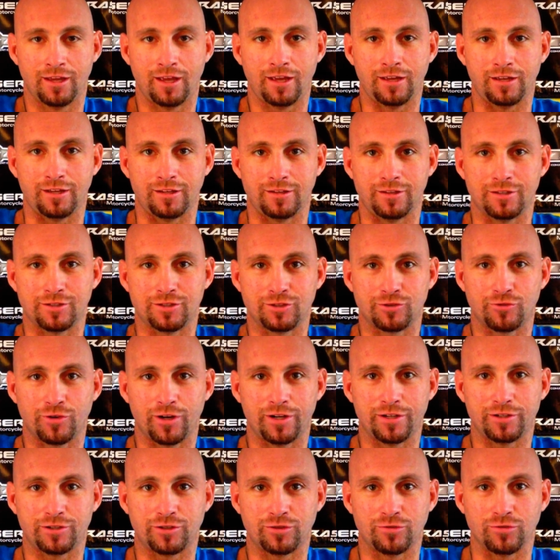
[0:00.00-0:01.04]
Hey, this is
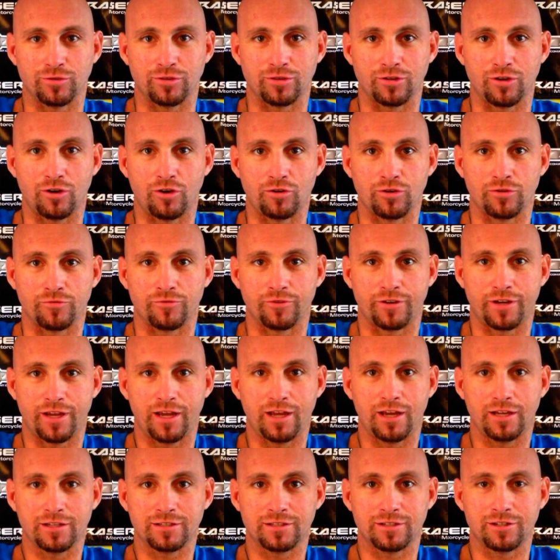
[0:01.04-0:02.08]
Grady Stewart, owner for
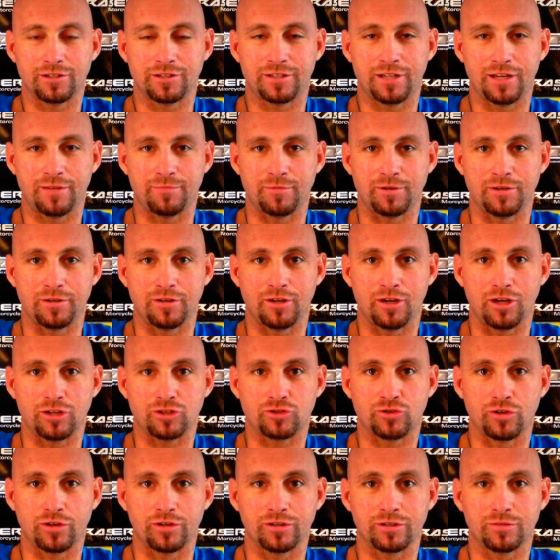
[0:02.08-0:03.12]
K-Oz Entertainment,
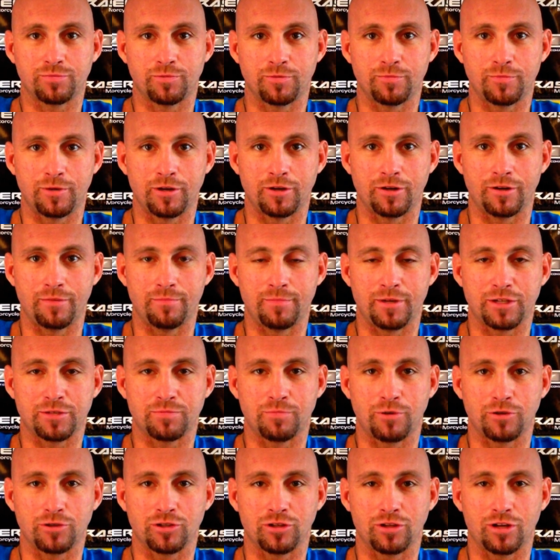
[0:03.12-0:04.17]
Australia's premier mixed
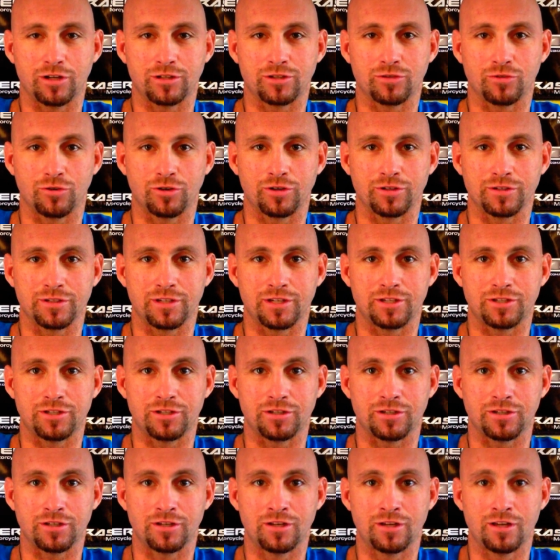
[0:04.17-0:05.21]
martial arts
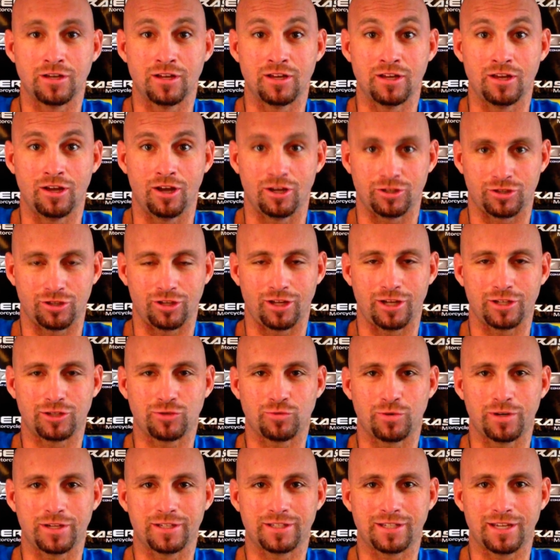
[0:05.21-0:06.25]
organization. On July
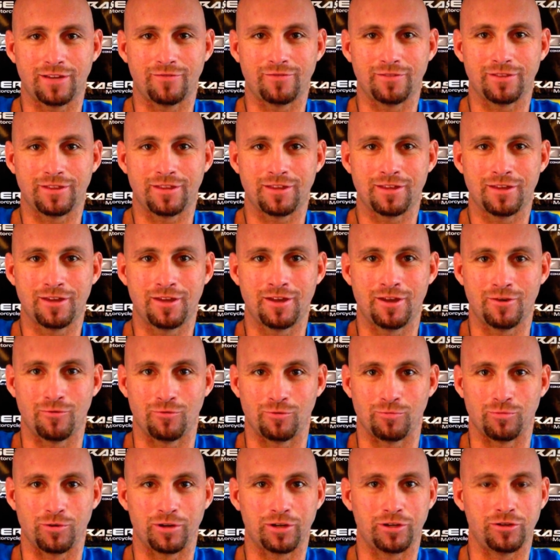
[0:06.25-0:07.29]
27th,
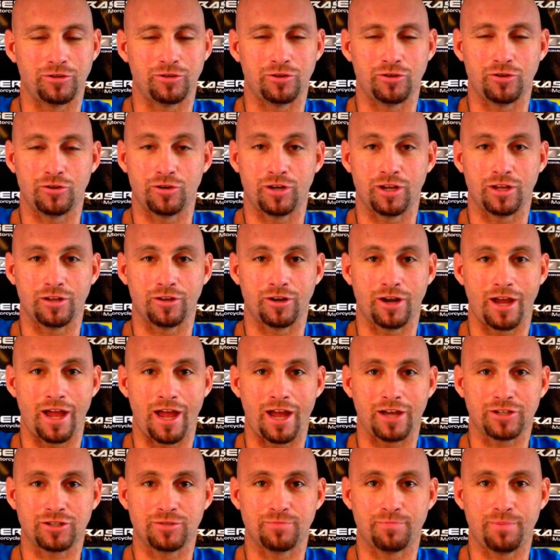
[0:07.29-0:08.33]
we're bringing you another
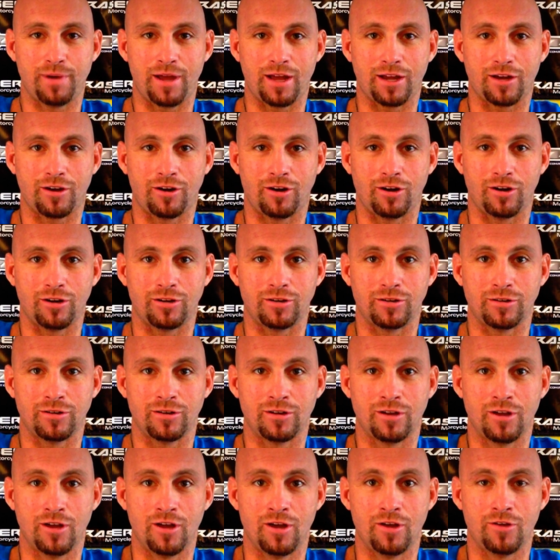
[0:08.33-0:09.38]
action-packed card.
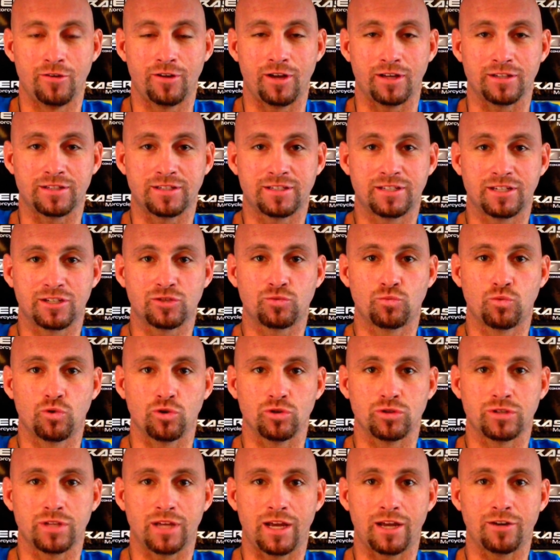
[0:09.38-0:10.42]
We've got six
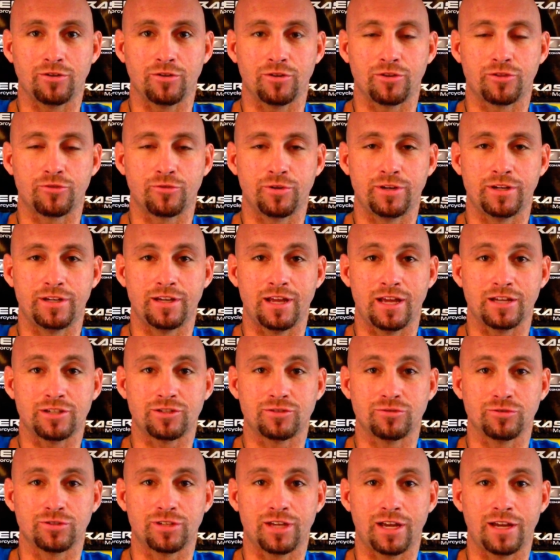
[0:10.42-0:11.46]
world title and three
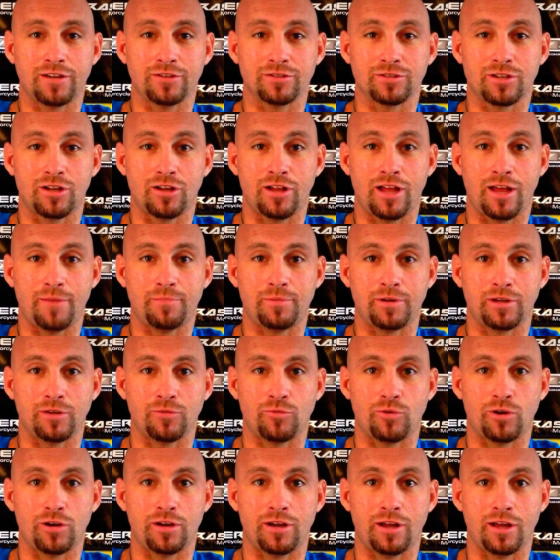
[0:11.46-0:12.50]
national titles all happening in
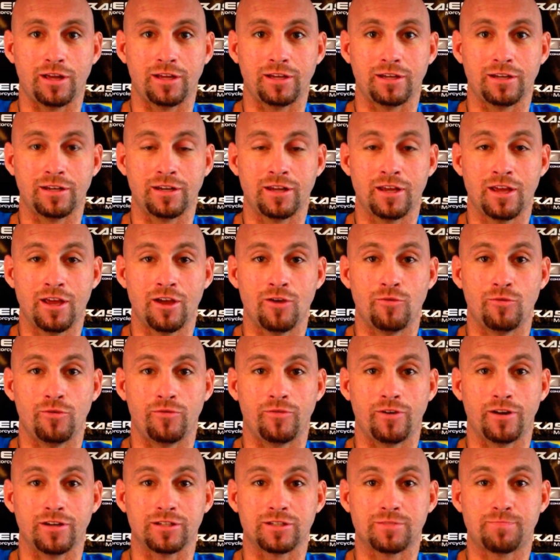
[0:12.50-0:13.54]
one night. We've
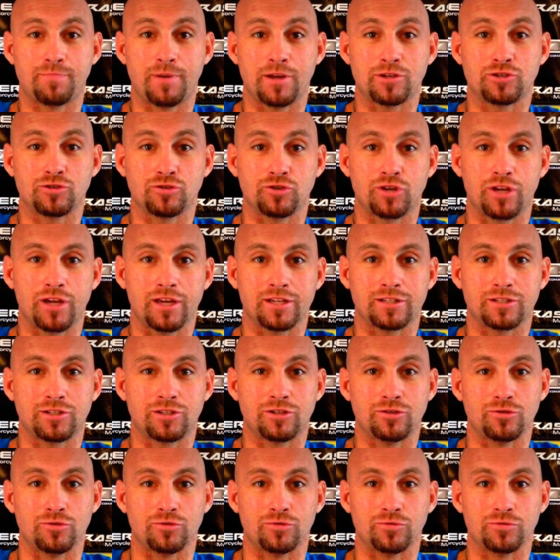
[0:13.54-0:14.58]
got a special guest
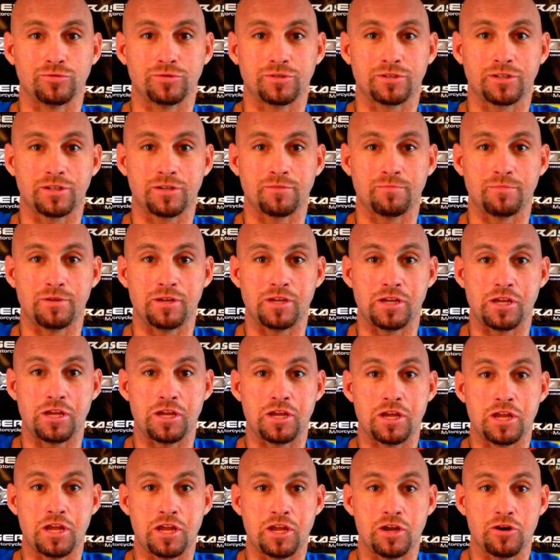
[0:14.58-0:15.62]
too. It's going to be
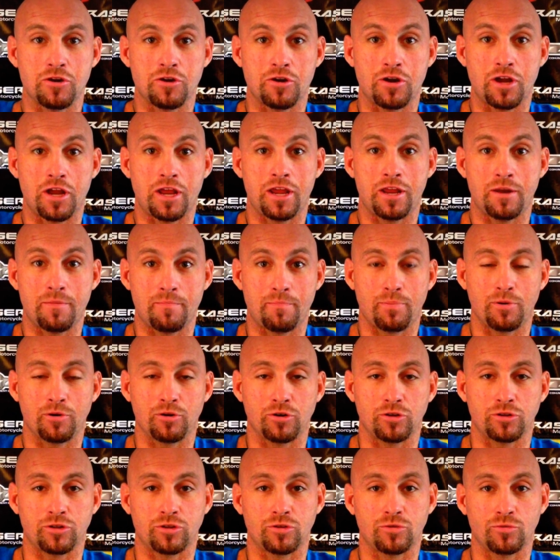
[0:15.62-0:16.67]
here in
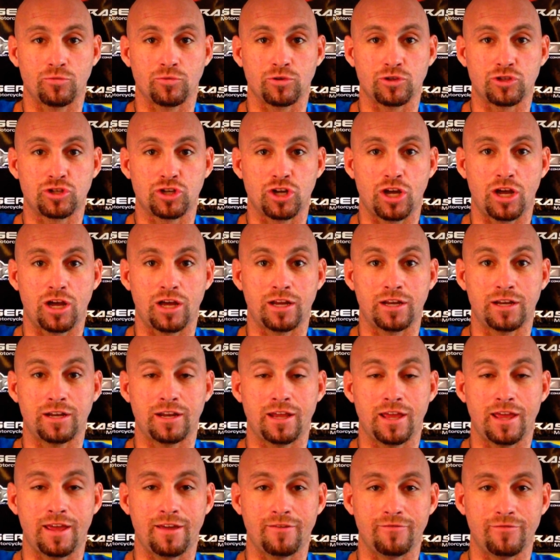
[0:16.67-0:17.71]
Perth, Rashad
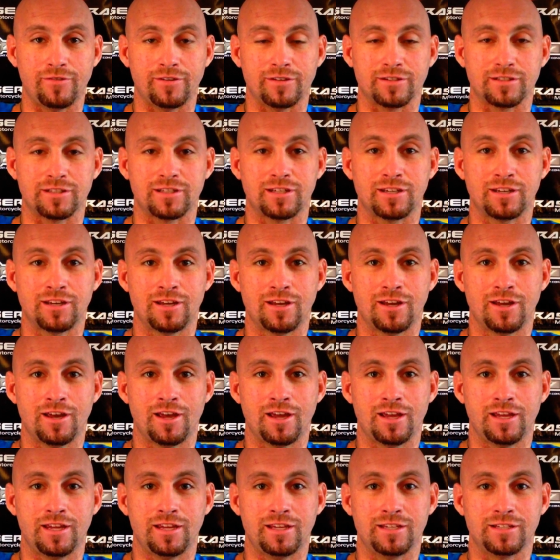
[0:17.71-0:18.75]
Evans.
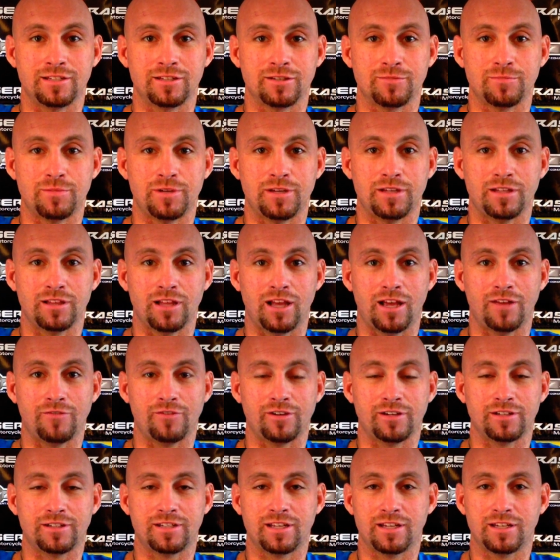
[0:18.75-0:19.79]
He's going to be live in
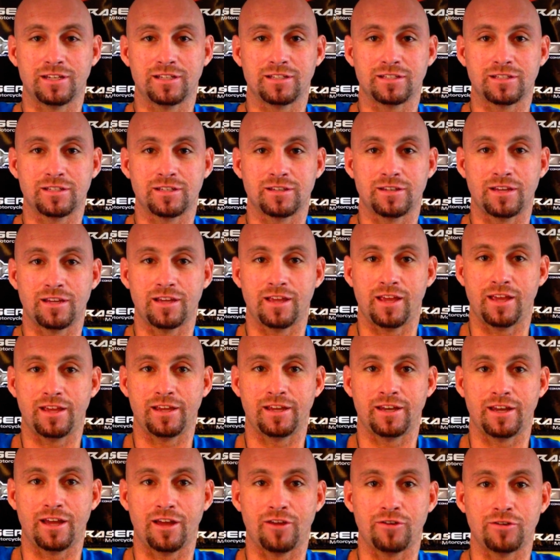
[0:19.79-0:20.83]
attendance,
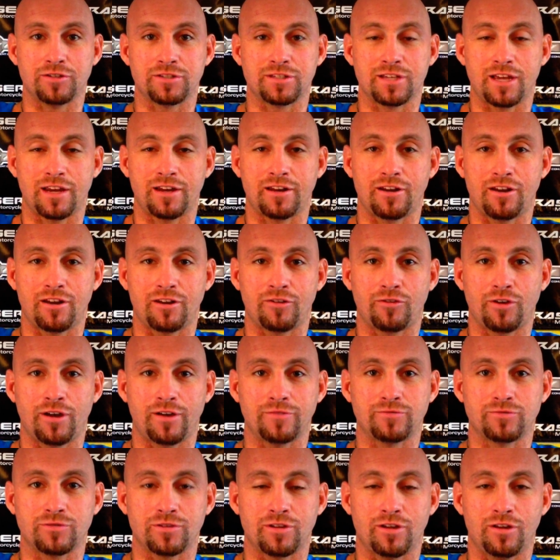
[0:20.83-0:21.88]
hanging out and signing
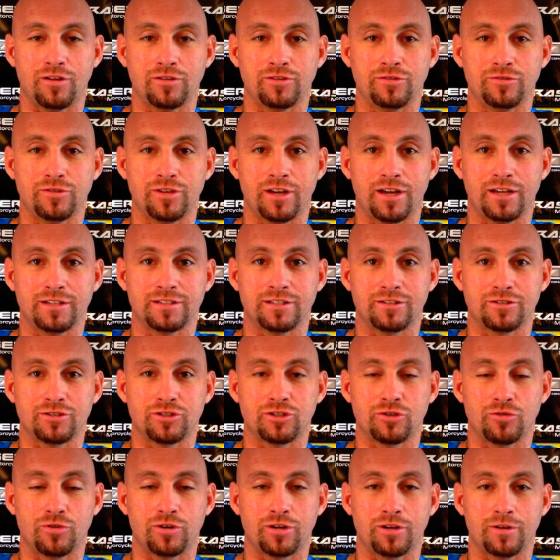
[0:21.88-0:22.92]
autographs with all you guys that are
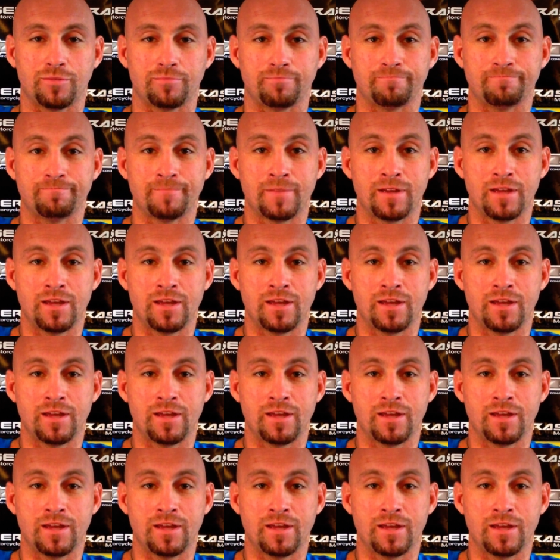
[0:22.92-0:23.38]
showing up.